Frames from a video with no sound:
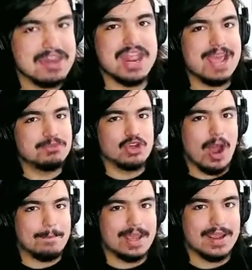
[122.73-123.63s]

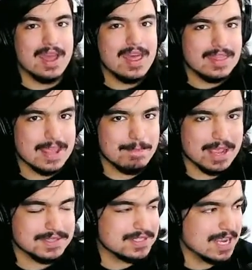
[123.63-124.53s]
name-dropping the
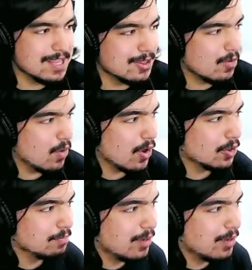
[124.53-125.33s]
best in the world.